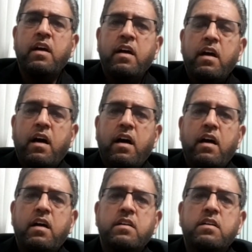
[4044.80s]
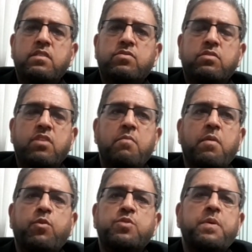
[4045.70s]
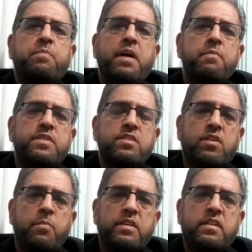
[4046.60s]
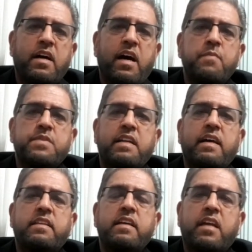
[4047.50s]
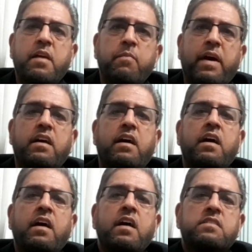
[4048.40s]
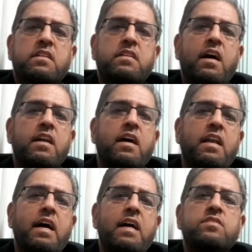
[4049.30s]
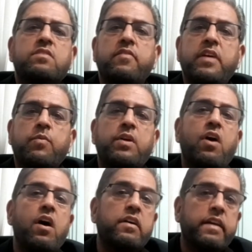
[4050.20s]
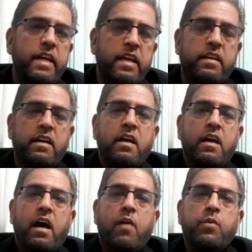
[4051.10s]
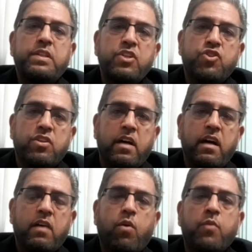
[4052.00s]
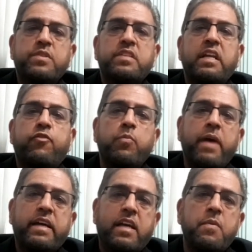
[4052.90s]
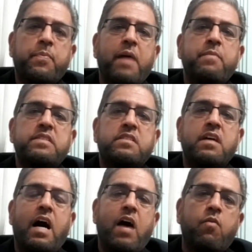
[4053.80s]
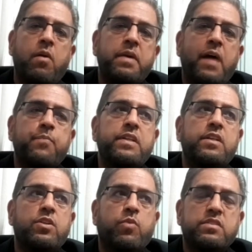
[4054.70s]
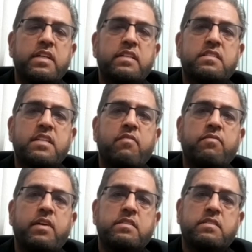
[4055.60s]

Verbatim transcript: uh, Sultan Mahmoud's been prime minister a couple of times, and I think him and uh, Sardar and we Tanvi were not agreeing uh, with each other. One was saying, if you make him a prime minister, I won't be happy. The other was saying the same uh, thing.